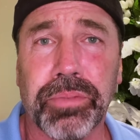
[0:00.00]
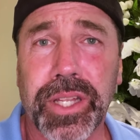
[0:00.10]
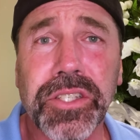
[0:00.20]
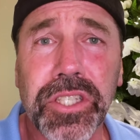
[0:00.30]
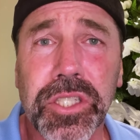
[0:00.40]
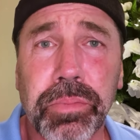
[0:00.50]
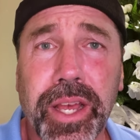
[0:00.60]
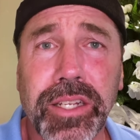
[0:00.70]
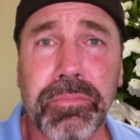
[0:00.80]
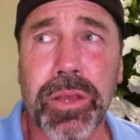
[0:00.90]
Please
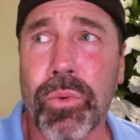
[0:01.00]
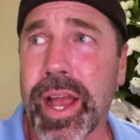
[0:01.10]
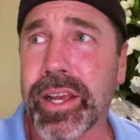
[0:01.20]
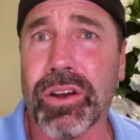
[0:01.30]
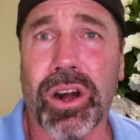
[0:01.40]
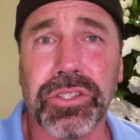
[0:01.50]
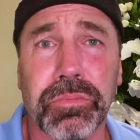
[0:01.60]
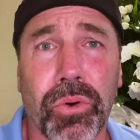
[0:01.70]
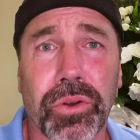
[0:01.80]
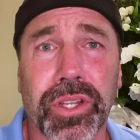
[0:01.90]
explain to me why it costs
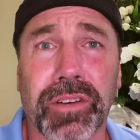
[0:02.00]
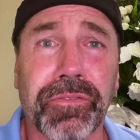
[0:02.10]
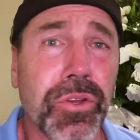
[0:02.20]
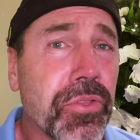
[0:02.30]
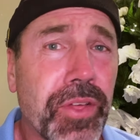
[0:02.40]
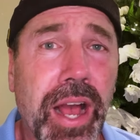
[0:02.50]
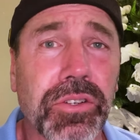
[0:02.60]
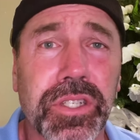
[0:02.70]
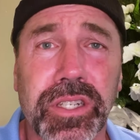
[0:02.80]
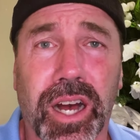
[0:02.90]
more than a few
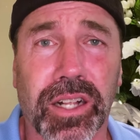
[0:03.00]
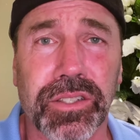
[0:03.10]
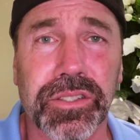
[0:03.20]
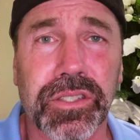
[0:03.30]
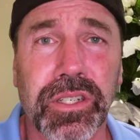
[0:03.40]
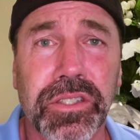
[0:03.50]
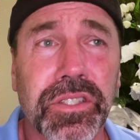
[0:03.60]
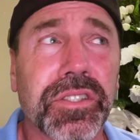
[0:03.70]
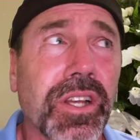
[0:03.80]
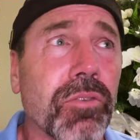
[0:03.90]
$1,000s
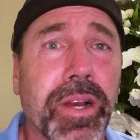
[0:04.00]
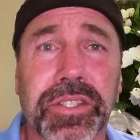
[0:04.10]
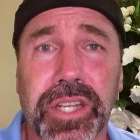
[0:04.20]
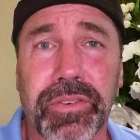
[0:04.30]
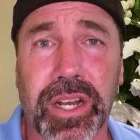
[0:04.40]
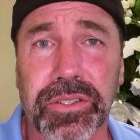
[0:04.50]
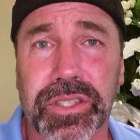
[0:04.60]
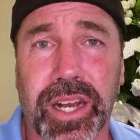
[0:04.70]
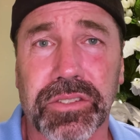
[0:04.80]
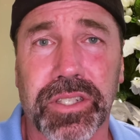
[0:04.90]
to sell my
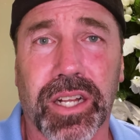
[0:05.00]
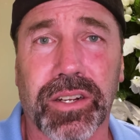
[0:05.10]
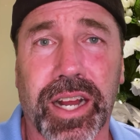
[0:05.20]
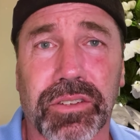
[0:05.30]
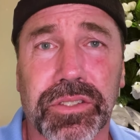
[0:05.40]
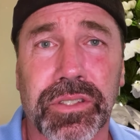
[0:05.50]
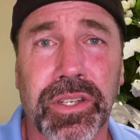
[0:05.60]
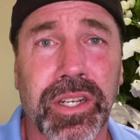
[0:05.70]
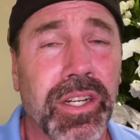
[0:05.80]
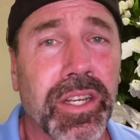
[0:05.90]
$700,000 house.
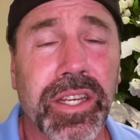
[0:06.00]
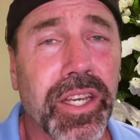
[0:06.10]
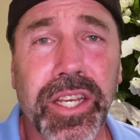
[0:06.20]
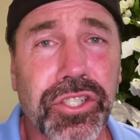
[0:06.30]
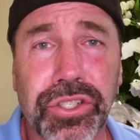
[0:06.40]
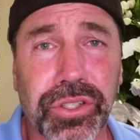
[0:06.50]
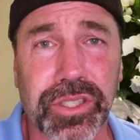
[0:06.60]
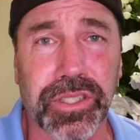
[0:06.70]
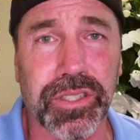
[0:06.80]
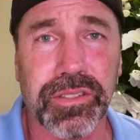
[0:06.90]
It
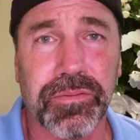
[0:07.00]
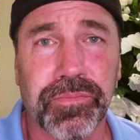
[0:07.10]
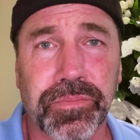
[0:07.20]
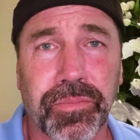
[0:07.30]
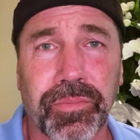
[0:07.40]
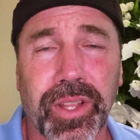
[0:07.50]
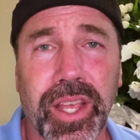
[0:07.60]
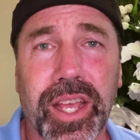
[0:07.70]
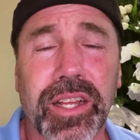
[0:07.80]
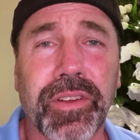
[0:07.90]
shouldn't.
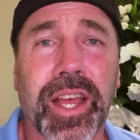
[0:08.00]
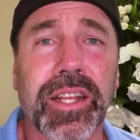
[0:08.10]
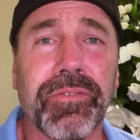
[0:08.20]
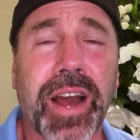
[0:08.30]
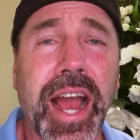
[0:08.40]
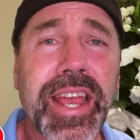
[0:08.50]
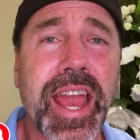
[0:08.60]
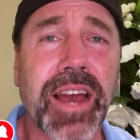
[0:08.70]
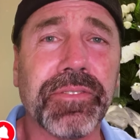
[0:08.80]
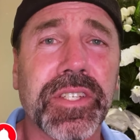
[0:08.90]
And if I
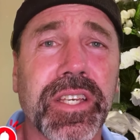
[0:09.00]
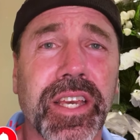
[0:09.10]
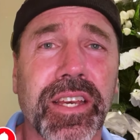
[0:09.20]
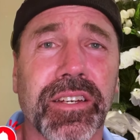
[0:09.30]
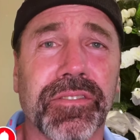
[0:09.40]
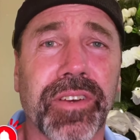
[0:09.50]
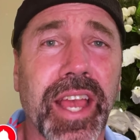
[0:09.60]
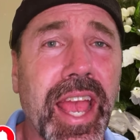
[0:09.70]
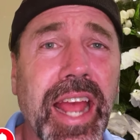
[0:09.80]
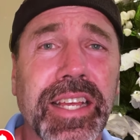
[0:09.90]
have to give
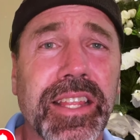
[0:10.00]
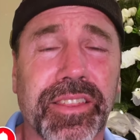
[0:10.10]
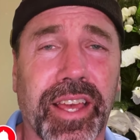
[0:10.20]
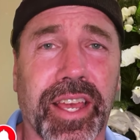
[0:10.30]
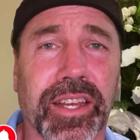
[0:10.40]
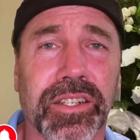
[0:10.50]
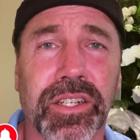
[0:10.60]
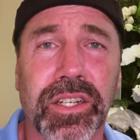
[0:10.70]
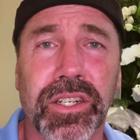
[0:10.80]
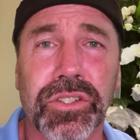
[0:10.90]
anything
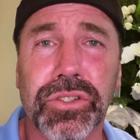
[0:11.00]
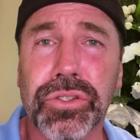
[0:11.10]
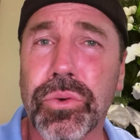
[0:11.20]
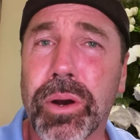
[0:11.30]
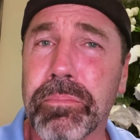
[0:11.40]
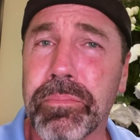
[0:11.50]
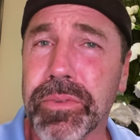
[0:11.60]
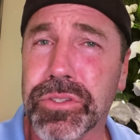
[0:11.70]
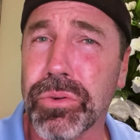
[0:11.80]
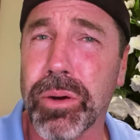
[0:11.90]
to
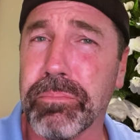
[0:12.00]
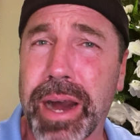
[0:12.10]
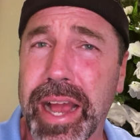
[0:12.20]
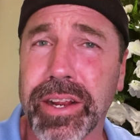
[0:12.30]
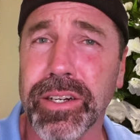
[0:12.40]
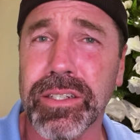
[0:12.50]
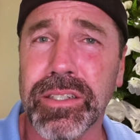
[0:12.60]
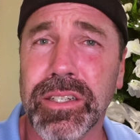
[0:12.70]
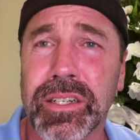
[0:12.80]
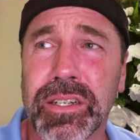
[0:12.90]
a buyer,